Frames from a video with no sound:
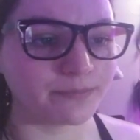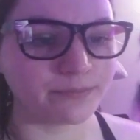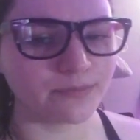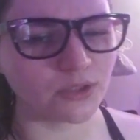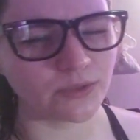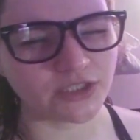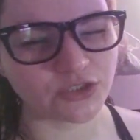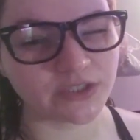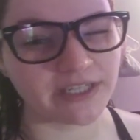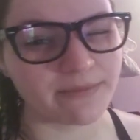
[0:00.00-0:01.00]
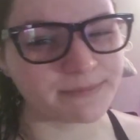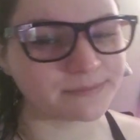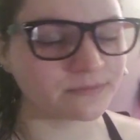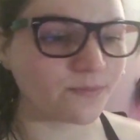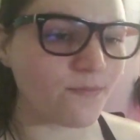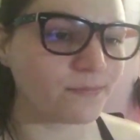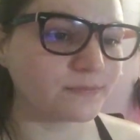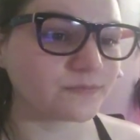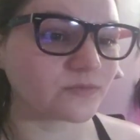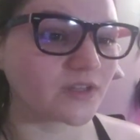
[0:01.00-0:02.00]
bluish green.
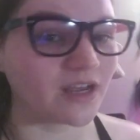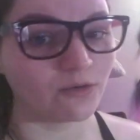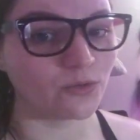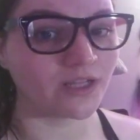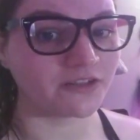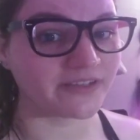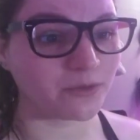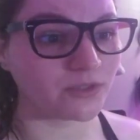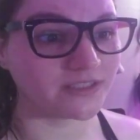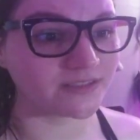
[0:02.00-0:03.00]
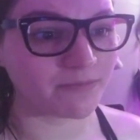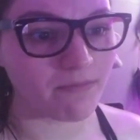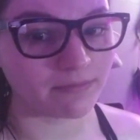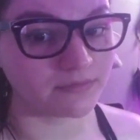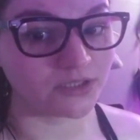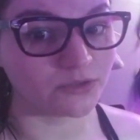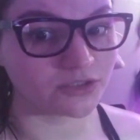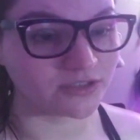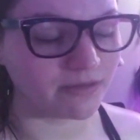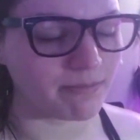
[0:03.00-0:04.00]
I don't know what color that one is. Bluish
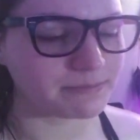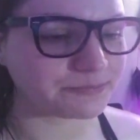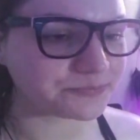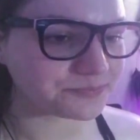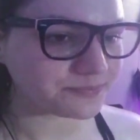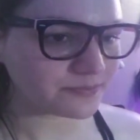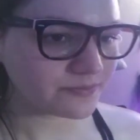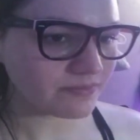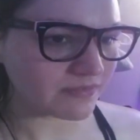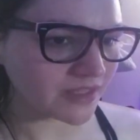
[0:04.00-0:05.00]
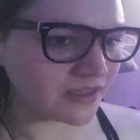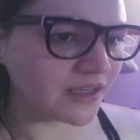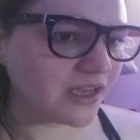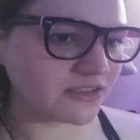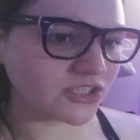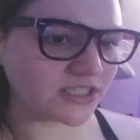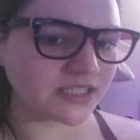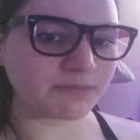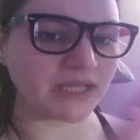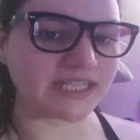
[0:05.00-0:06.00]
green. And then just
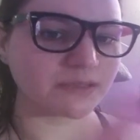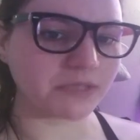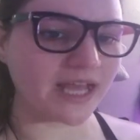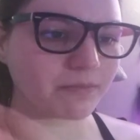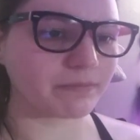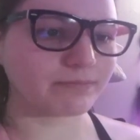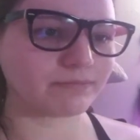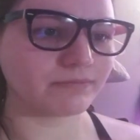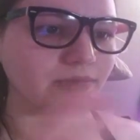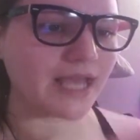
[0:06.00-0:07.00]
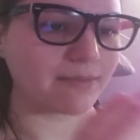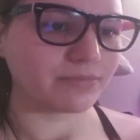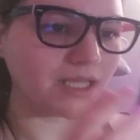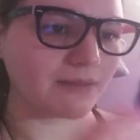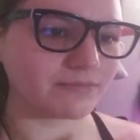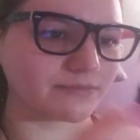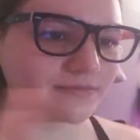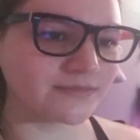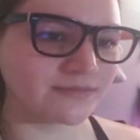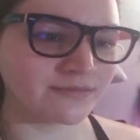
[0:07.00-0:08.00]
splat, splat, plat, plat
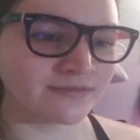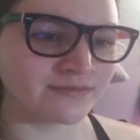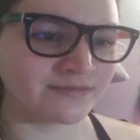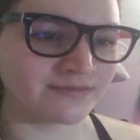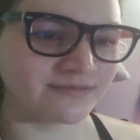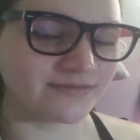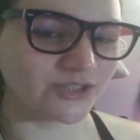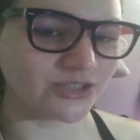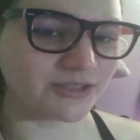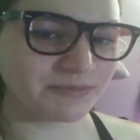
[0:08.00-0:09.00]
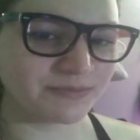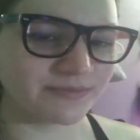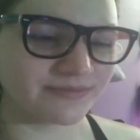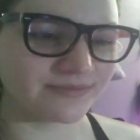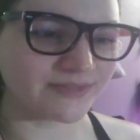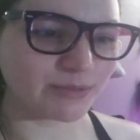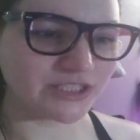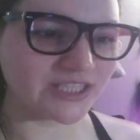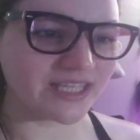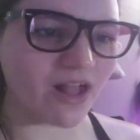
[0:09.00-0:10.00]
your
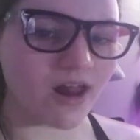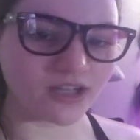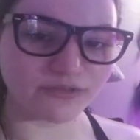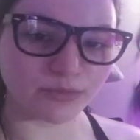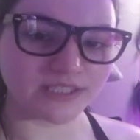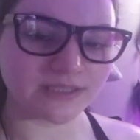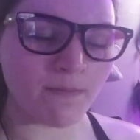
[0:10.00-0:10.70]
spongy thing all over the place.